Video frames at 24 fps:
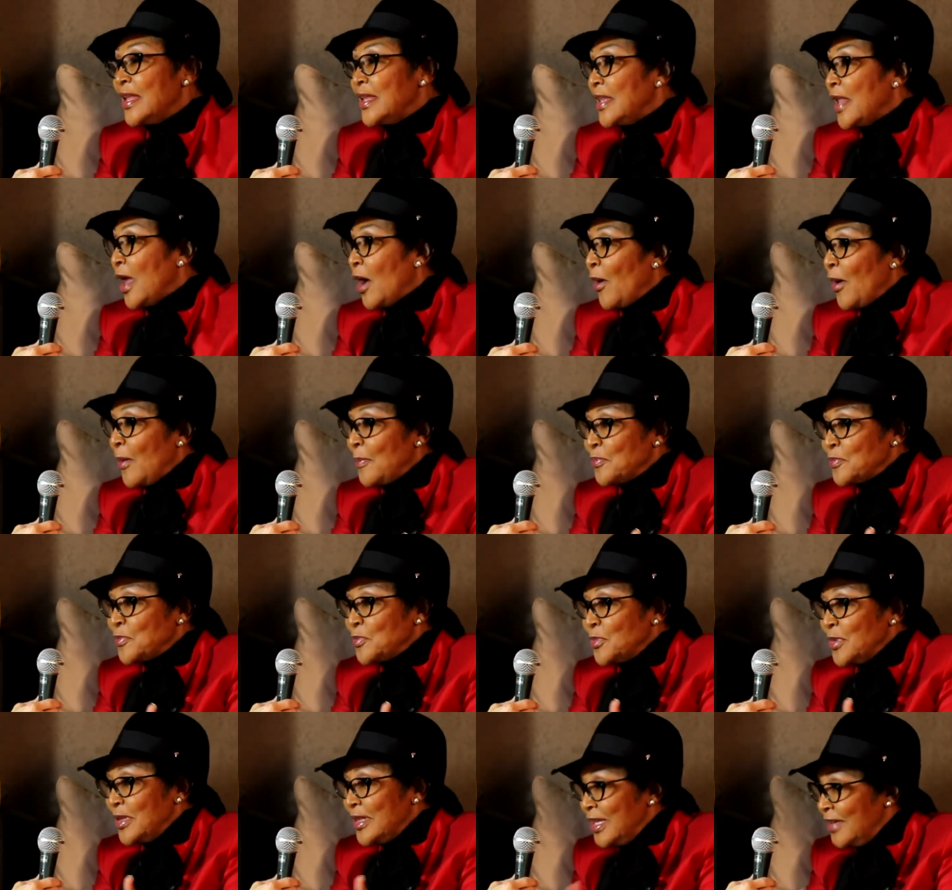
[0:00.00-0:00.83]
Now
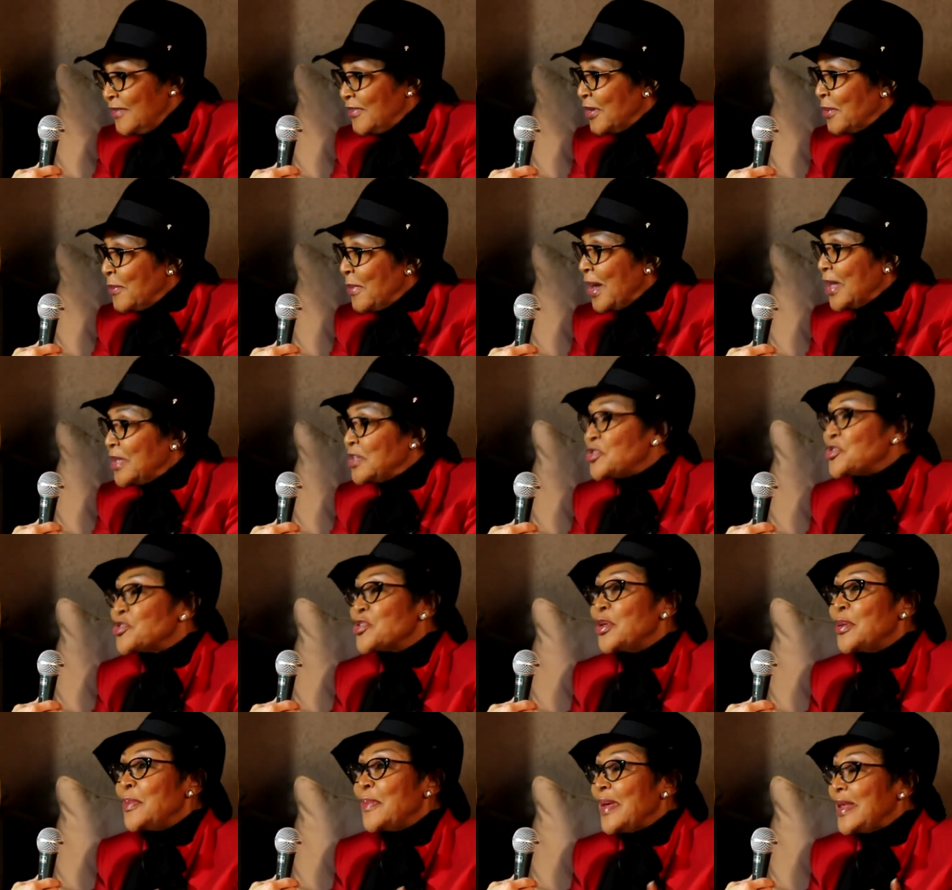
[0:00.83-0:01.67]
I'm living my
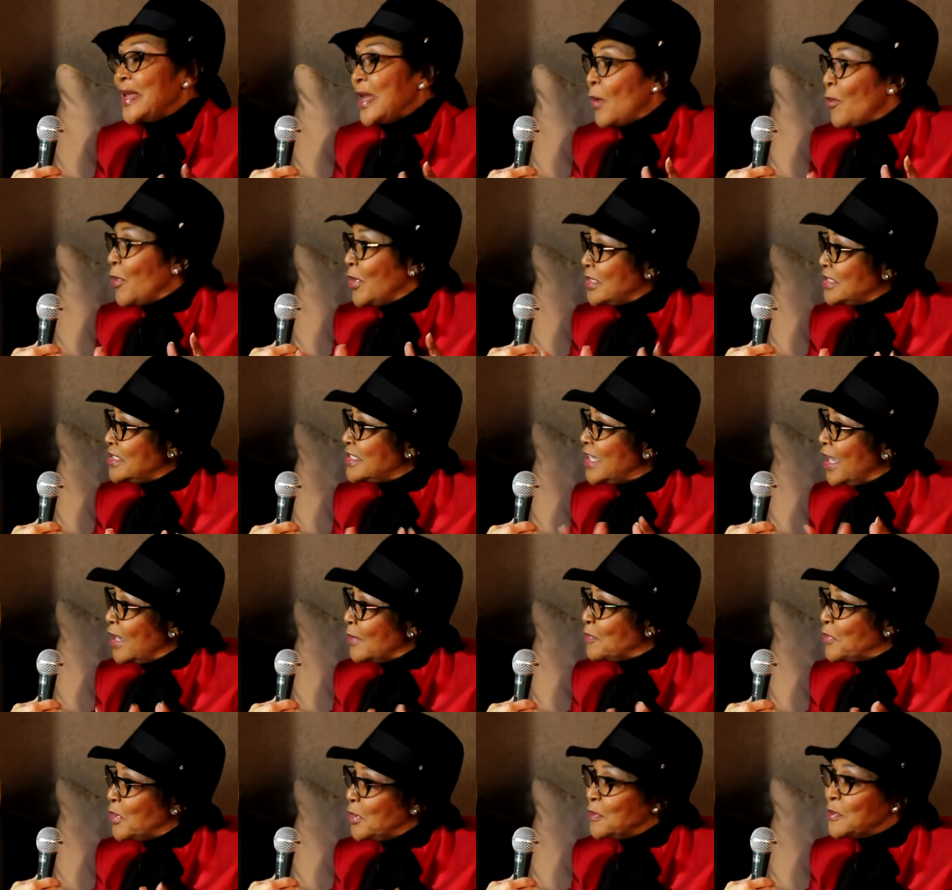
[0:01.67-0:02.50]
dream, and I want
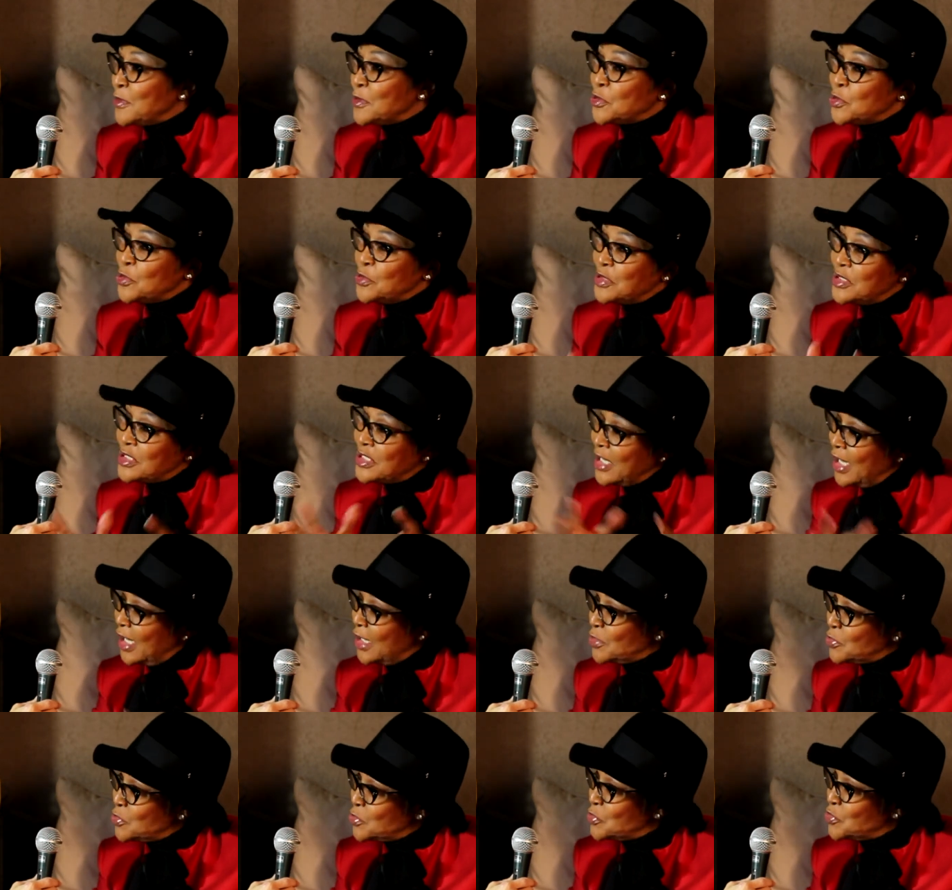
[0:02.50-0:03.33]
young people to
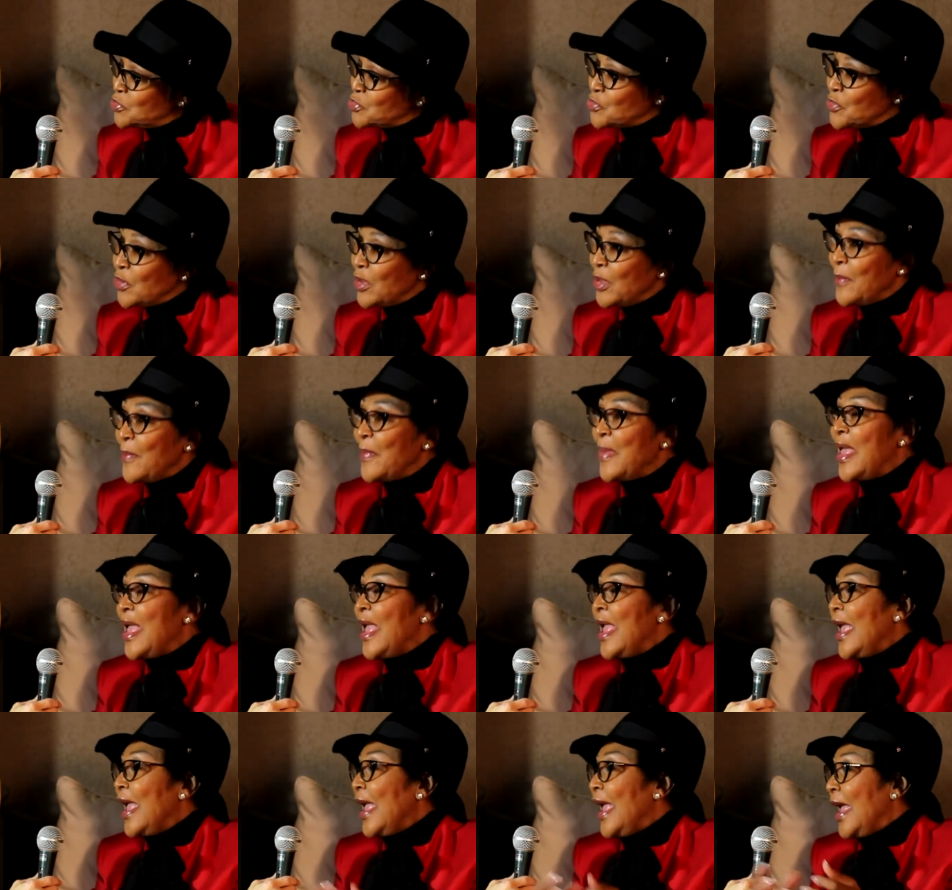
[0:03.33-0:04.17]
dare to dream
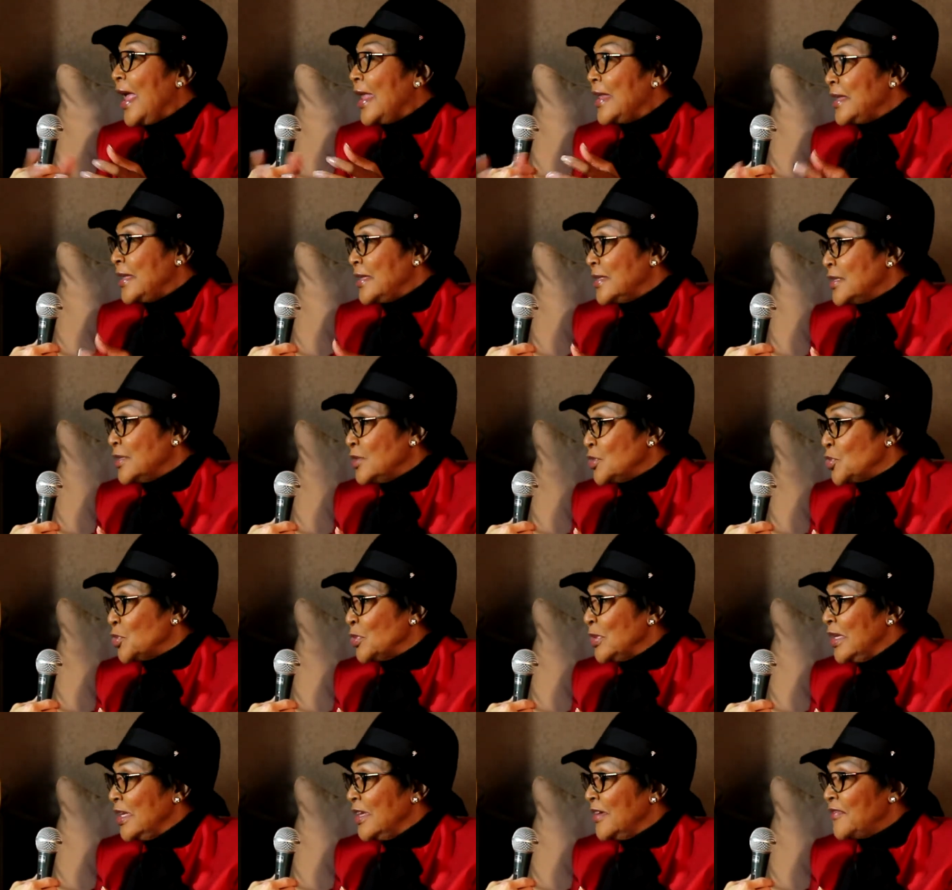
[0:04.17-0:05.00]
and
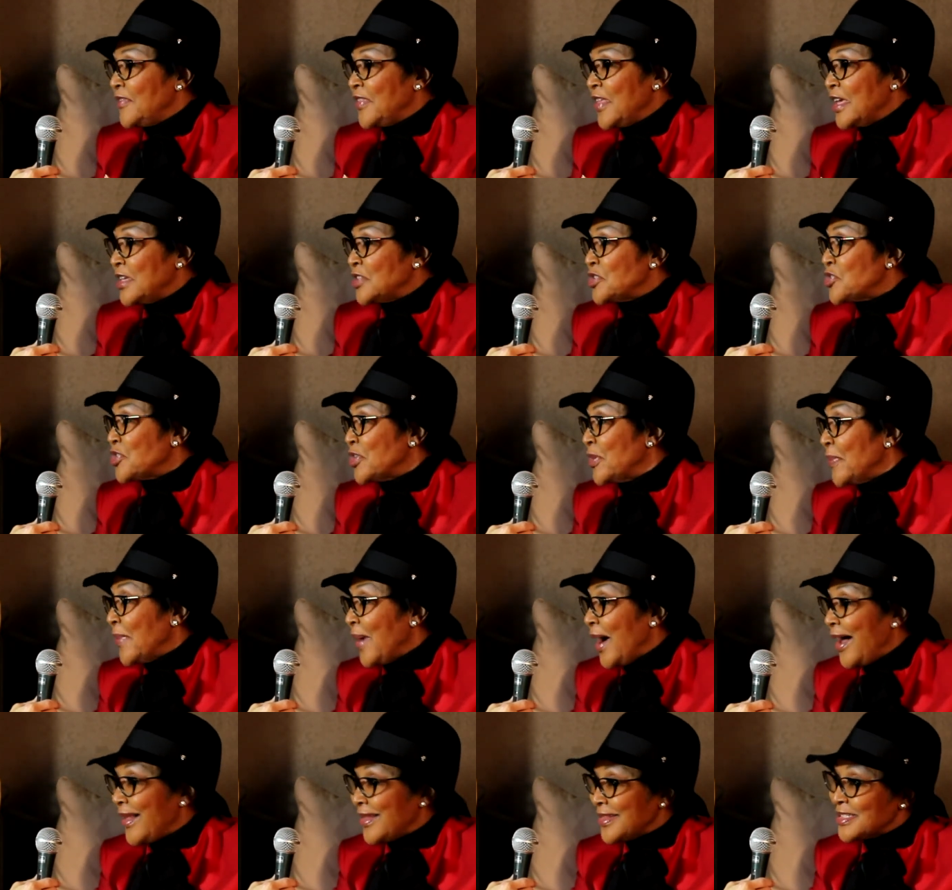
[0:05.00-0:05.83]
to live their
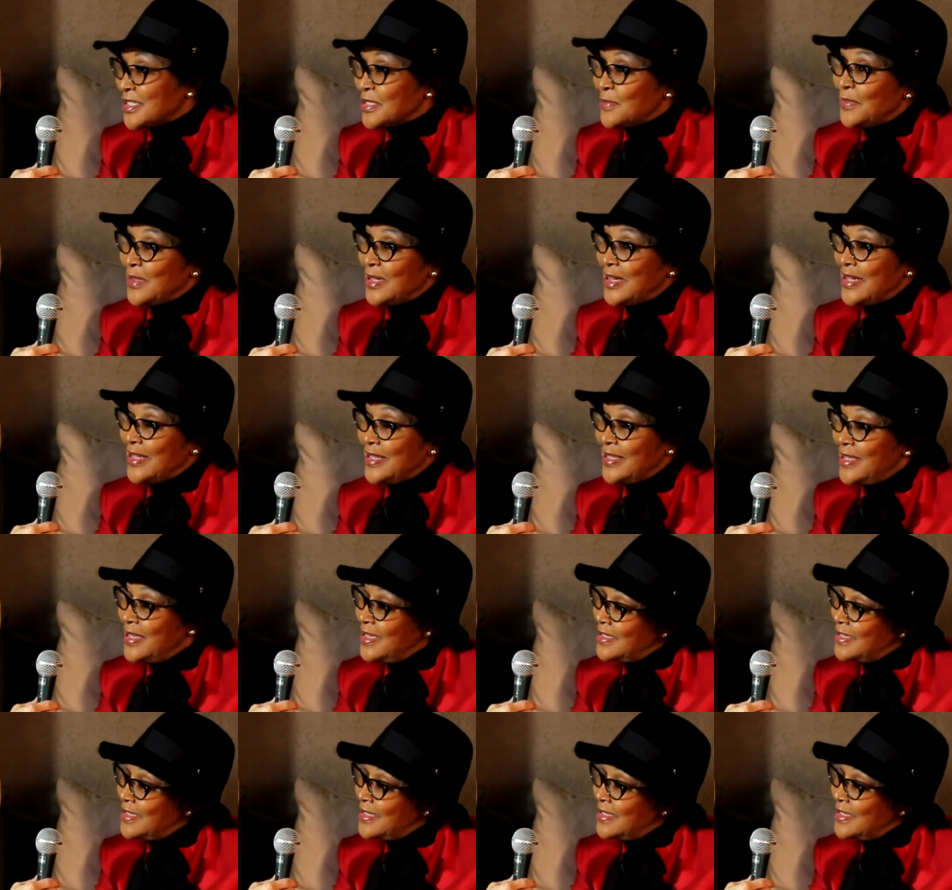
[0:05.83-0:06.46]
dream ultimately.